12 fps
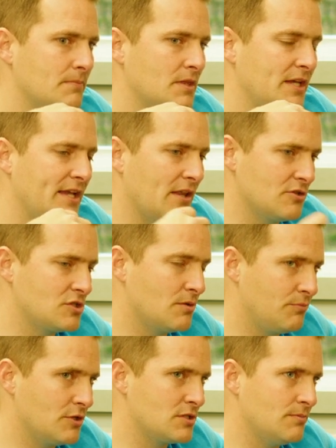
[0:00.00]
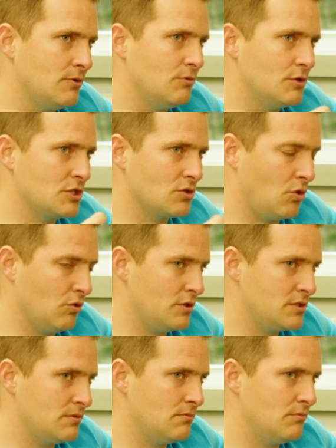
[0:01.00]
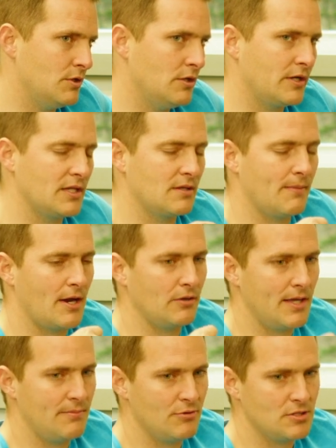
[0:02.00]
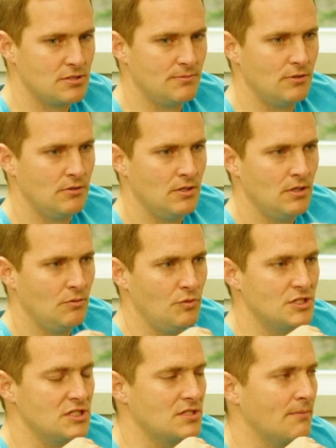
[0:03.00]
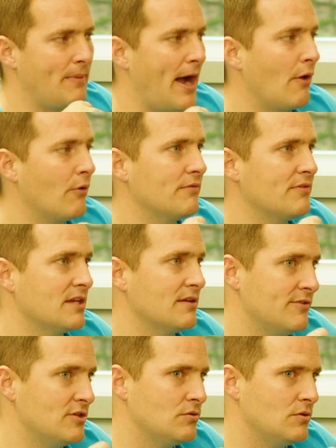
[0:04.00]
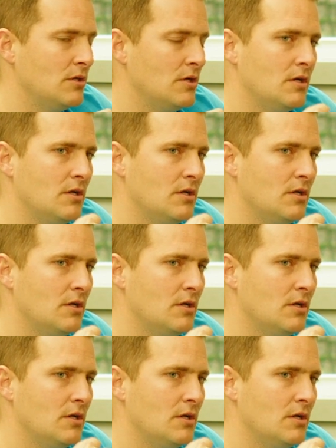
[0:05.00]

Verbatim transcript: the Yellowstone principle, which is holism, we look at the Model A principle, which is the power of the individual.